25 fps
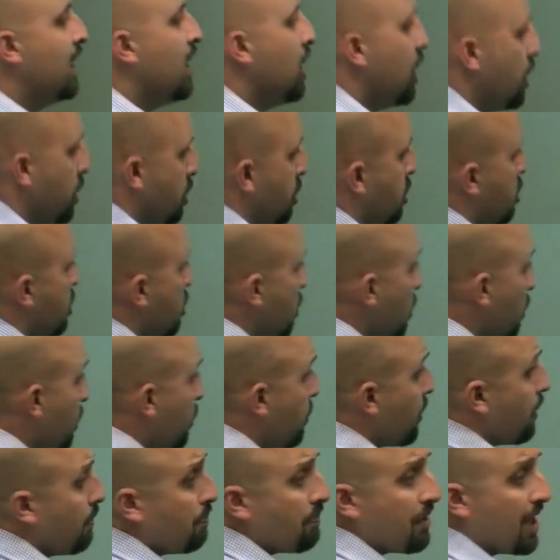assured
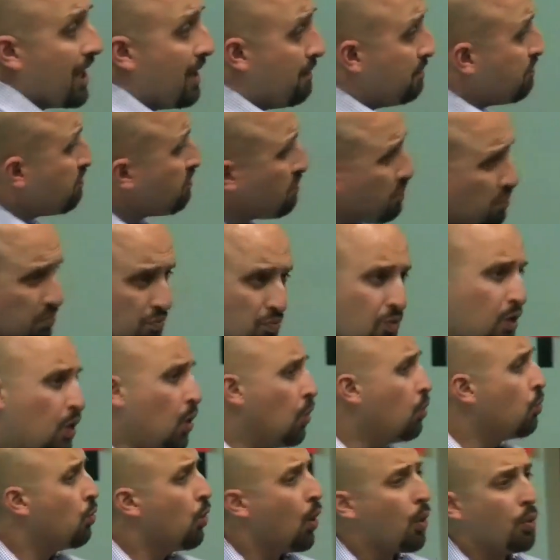them that
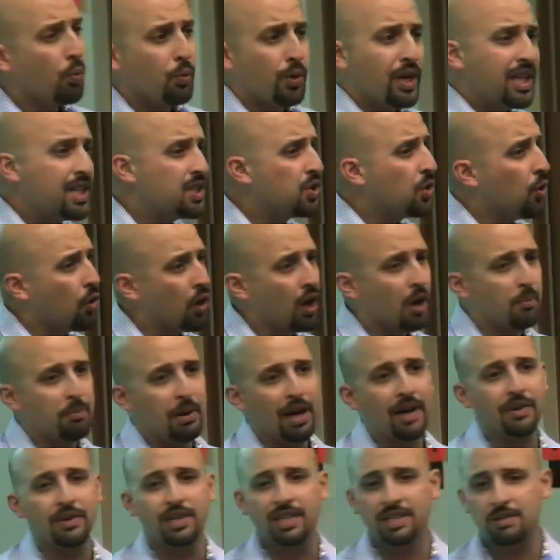what we talk
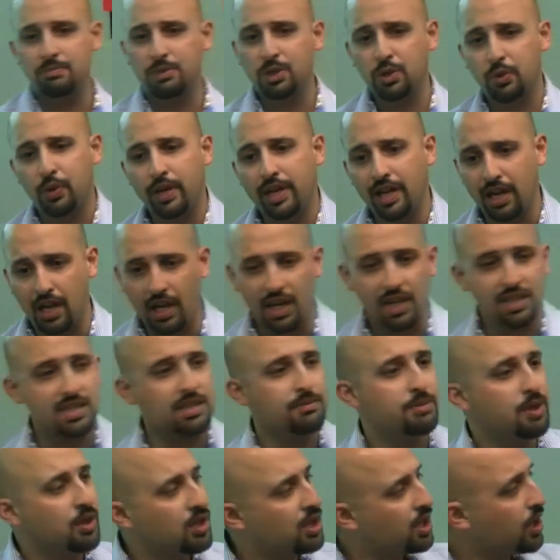about is between us.
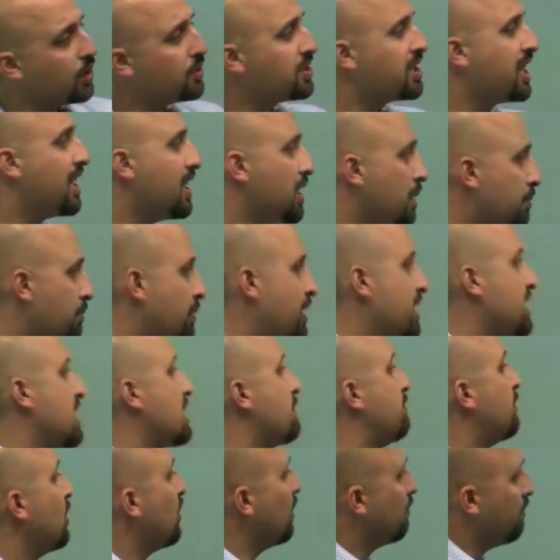I'm not going to go tell your
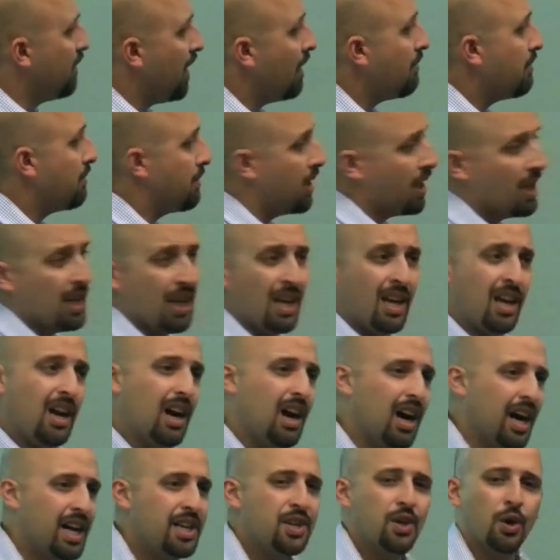principal, blah, blah, blah.
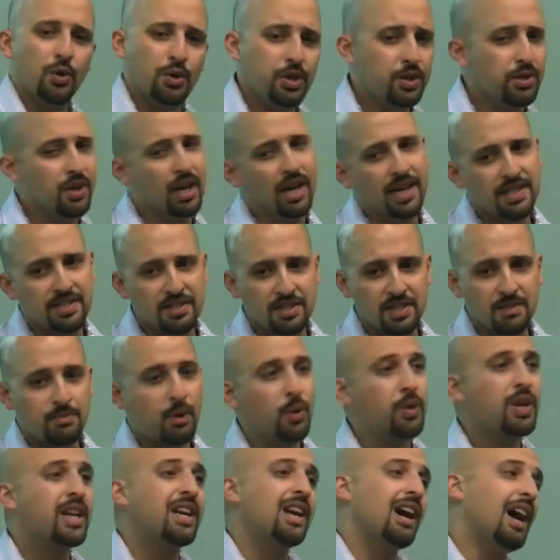I know you guys are
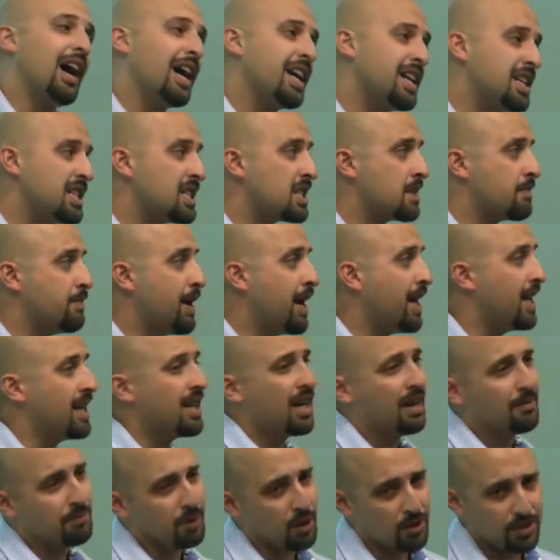smoking. I can smell it.
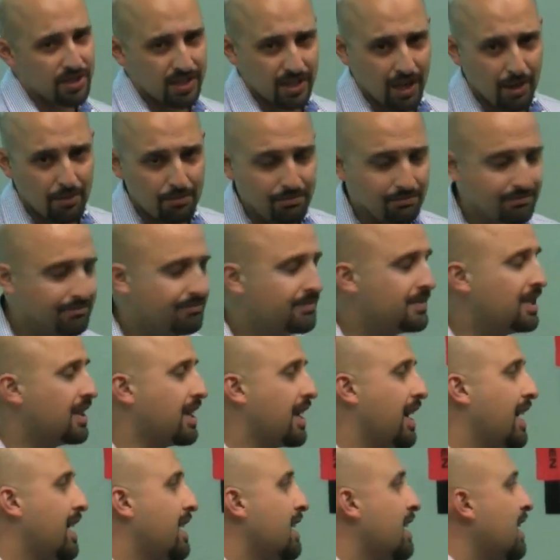I'm not dumb,
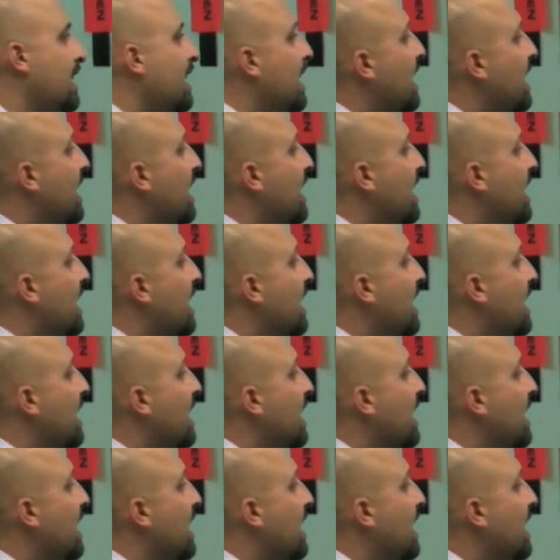okay?